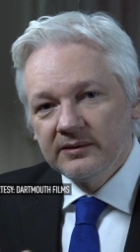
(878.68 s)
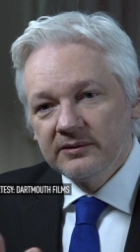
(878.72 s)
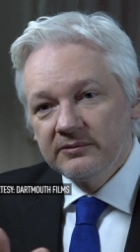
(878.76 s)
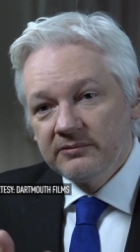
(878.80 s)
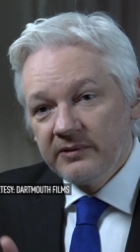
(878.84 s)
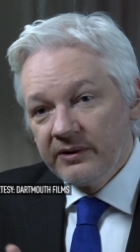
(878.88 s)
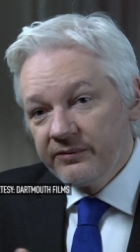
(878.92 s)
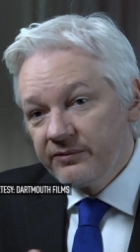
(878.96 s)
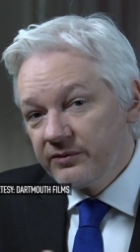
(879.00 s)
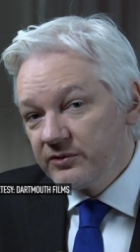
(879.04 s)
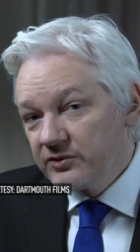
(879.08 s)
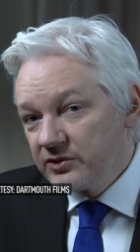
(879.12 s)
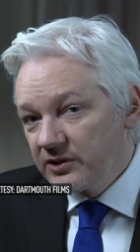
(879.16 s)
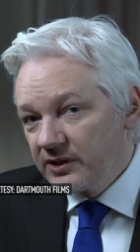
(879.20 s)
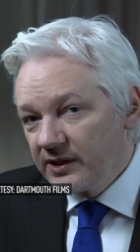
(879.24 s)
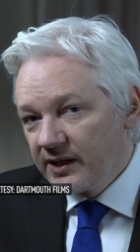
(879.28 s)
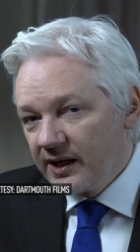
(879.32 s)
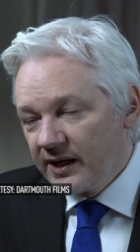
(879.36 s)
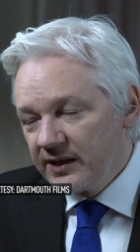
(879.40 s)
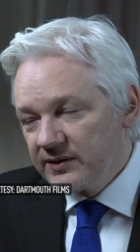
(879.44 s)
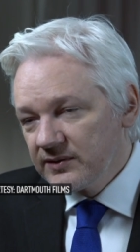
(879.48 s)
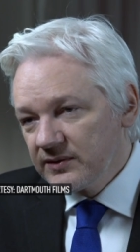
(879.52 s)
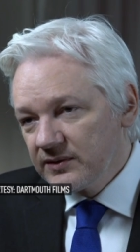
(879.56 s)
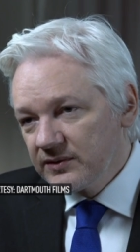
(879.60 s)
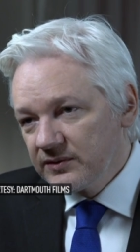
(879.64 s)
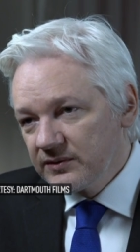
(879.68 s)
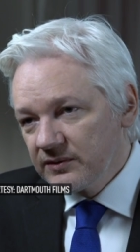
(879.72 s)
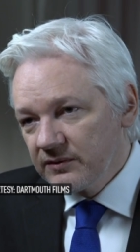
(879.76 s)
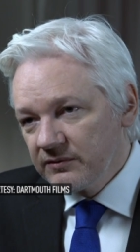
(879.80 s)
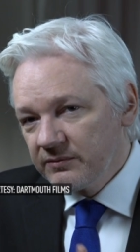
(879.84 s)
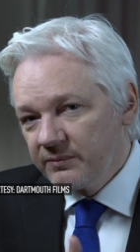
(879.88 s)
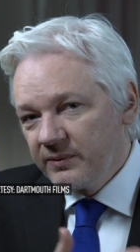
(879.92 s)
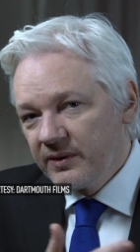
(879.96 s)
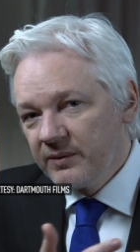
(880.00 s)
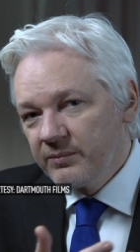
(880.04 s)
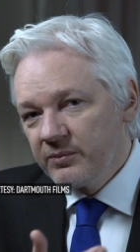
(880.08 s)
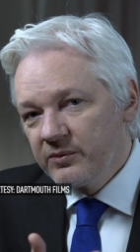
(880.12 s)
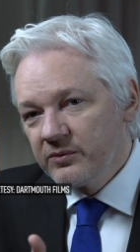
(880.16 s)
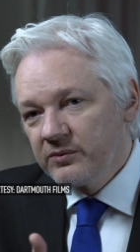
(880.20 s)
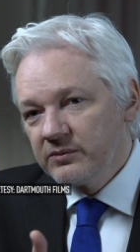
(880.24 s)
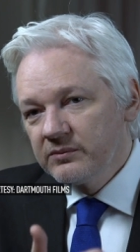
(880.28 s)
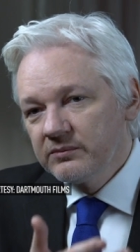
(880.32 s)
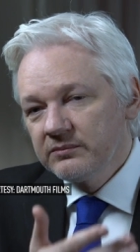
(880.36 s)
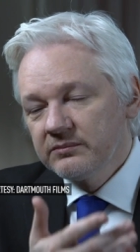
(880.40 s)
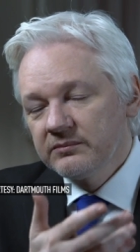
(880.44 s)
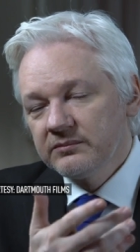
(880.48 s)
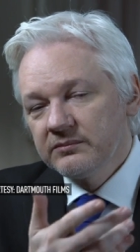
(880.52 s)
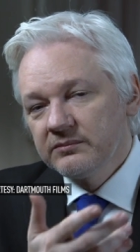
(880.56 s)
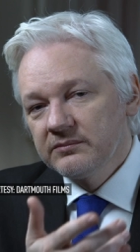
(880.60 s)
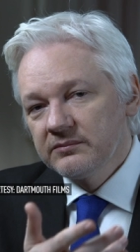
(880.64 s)
refugee cases of people
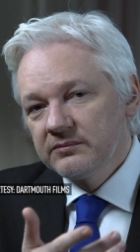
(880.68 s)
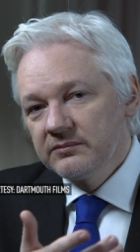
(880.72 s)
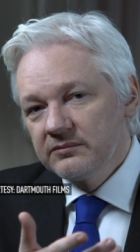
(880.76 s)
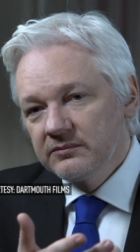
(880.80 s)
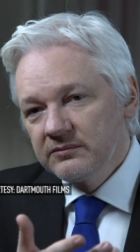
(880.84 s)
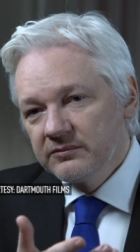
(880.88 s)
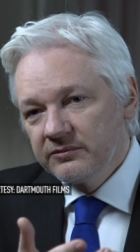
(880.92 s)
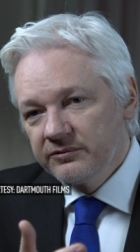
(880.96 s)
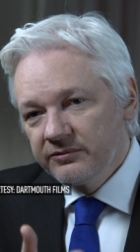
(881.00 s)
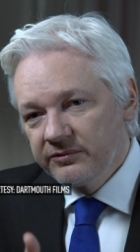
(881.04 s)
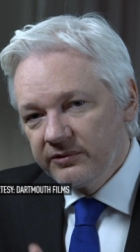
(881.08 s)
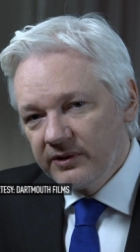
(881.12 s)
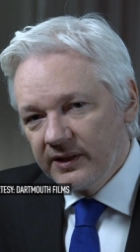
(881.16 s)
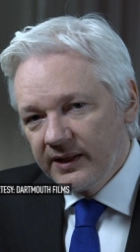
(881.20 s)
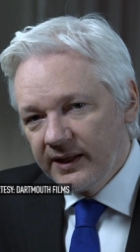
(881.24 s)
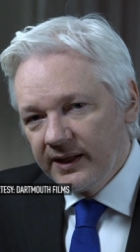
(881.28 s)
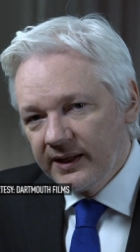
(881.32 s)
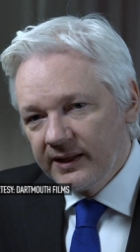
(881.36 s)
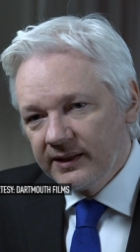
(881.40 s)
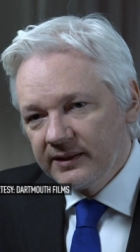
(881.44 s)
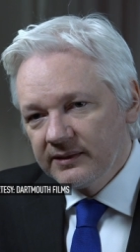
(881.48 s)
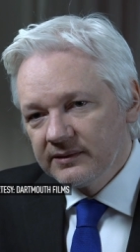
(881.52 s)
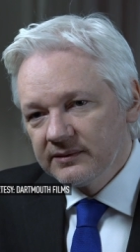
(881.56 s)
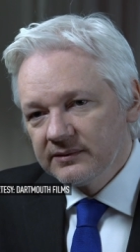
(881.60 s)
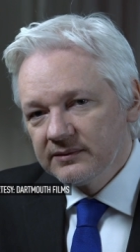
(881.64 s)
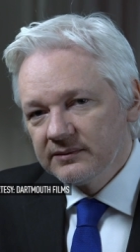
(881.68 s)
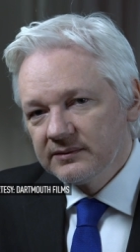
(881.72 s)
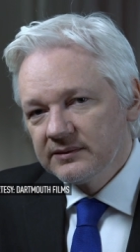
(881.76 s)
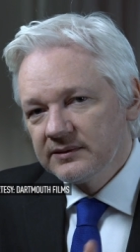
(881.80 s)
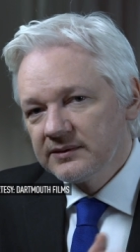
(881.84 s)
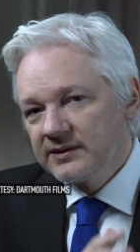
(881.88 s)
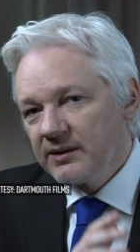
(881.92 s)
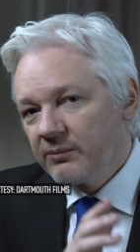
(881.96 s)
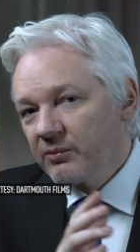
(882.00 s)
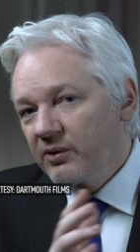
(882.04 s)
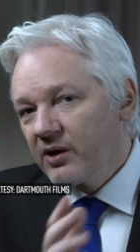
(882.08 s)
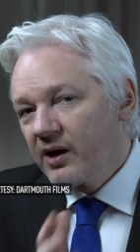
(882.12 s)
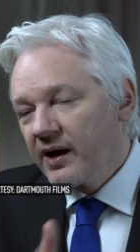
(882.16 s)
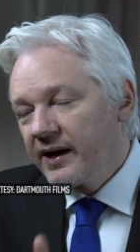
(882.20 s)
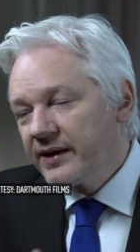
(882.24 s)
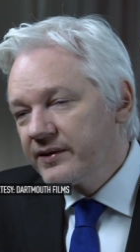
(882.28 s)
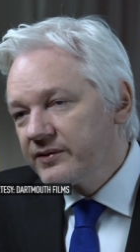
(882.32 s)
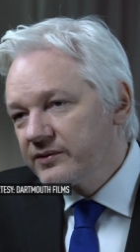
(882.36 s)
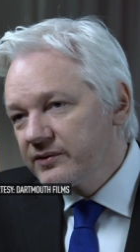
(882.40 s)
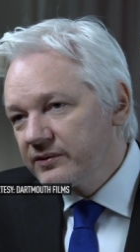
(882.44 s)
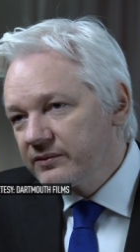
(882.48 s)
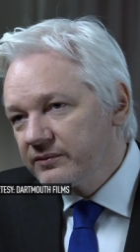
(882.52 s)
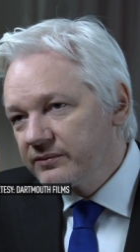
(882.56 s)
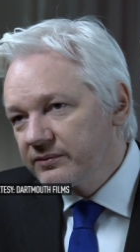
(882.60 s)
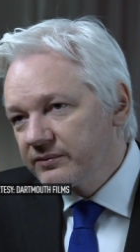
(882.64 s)
fleeing some
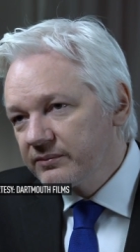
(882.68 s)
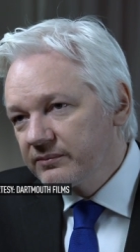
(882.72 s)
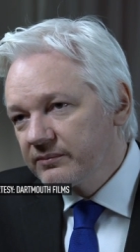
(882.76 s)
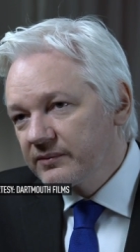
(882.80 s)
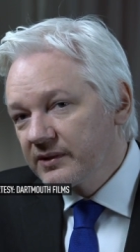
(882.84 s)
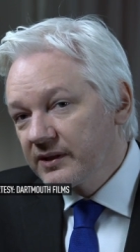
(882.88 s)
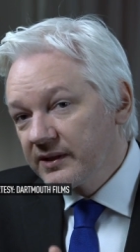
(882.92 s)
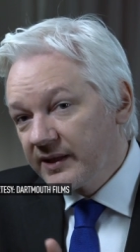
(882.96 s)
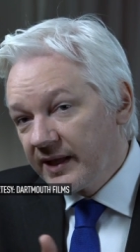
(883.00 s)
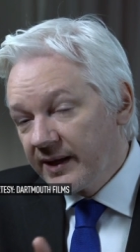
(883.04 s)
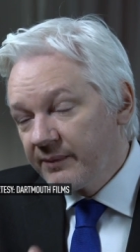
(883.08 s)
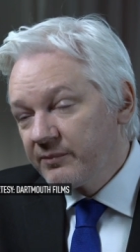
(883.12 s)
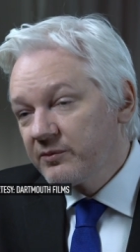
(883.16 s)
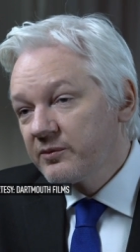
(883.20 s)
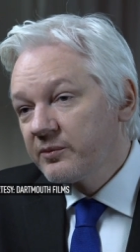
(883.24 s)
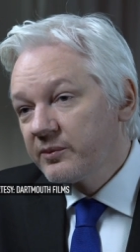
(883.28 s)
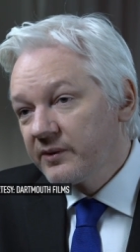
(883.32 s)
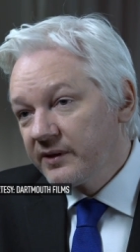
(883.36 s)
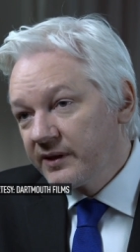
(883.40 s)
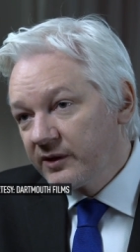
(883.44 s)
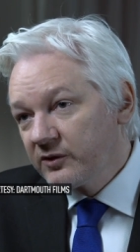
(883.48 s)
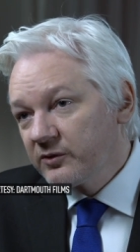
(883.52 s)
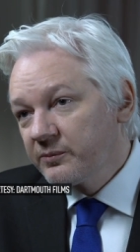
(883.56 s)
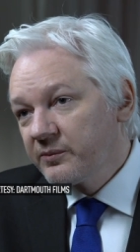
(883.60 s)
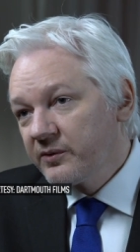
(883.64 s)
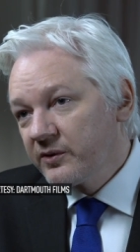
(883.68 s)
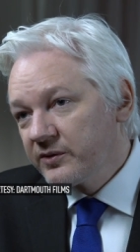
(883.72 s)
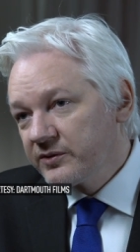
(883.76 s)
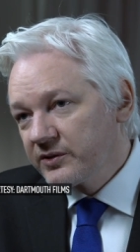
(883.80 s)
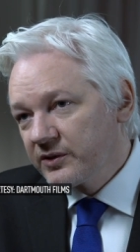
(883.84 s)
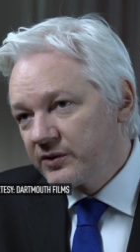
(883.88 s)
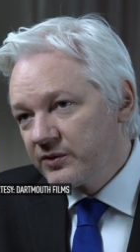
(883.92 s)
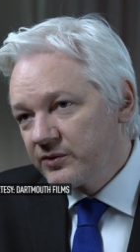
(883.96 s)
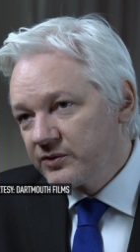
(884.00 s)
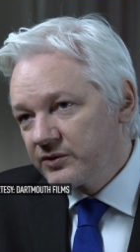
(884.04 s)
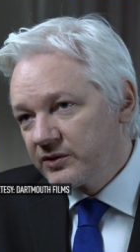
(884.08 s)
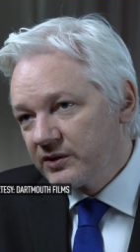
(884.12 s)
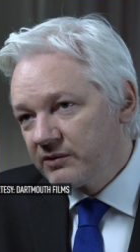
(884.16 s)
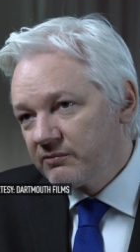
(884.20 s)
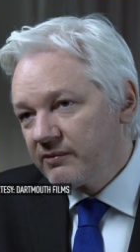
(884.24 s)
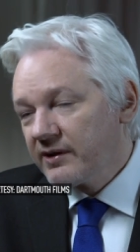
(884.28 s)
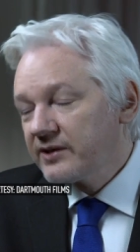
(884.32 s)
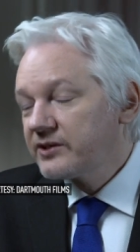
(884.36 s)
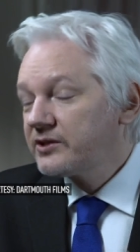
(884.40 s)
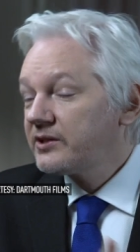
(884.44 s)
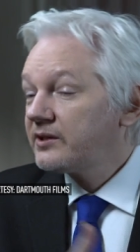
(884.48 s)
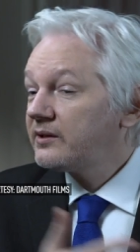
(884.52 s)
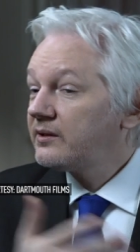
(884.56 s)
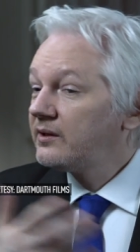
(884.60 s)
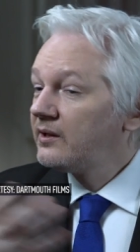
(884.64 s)
kinds of claimed political persecution in
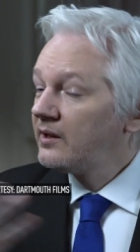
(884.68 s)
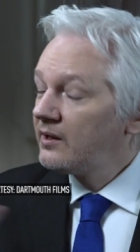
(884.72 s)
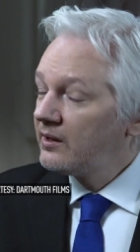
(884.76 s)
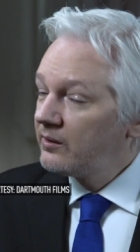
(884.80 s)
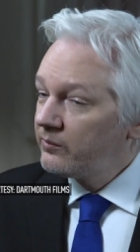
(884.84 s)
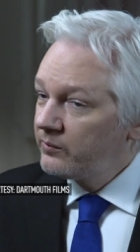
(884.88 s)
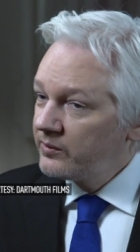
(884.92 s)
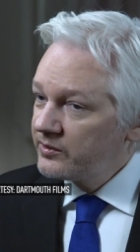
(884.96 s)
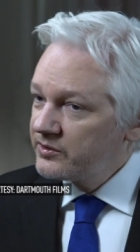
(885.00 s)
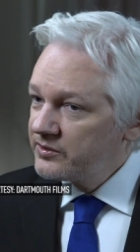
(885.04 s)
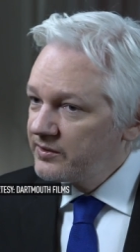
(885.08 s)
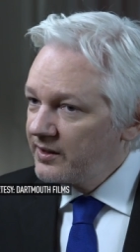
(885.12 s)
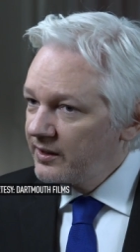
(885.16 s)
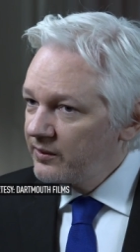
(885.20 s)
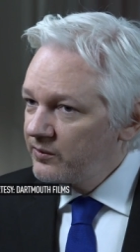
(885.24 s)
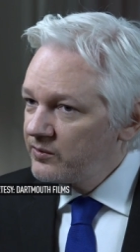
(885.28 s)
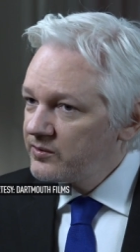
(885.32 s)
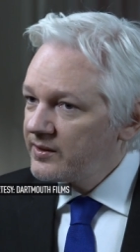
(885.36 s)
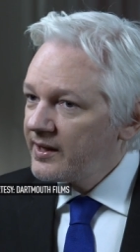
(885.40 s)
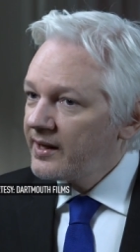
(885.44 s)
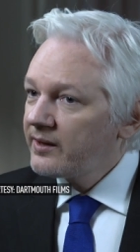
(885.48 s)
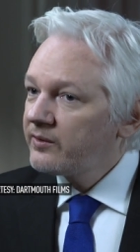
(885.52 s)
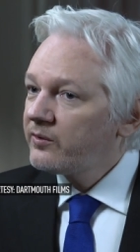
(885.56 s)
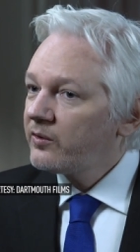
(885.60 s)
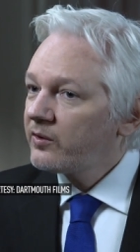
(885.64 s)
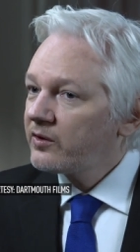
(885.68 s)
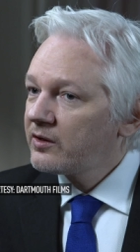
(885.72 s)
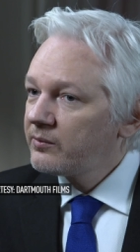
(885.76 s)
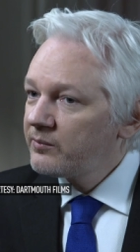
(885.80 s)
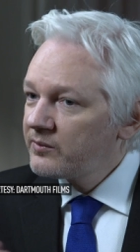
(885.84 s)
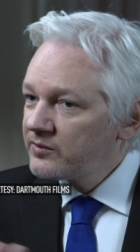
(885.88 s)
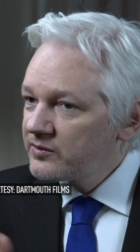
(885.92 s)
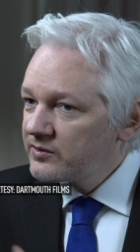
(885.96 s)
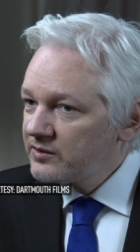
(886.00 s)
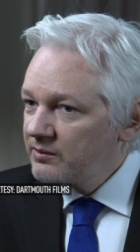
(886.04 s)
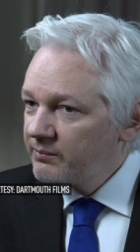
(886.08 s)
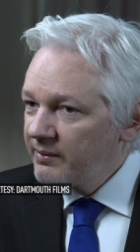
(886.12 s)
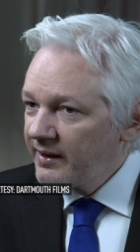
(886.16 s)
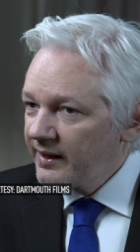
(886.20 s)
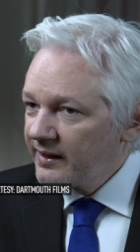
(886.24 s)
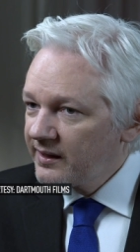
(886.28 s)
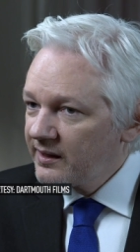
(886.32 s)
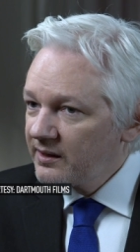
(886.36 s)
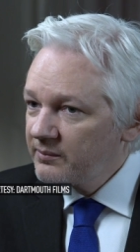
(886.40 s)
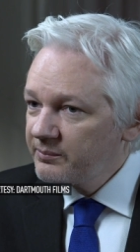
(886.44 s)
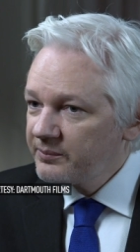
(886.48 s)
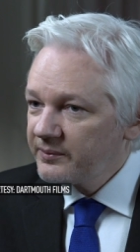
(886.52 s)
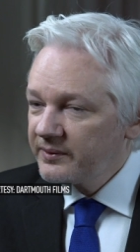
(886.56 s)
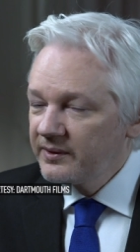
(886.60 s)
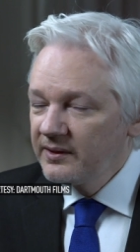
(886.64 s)
Russia, which they use our documents to back
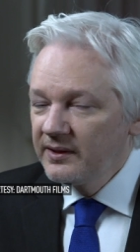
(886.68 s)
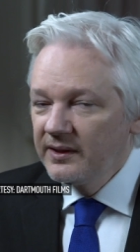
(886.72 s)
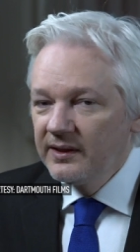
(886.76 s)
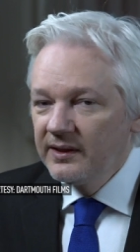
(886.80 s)
up.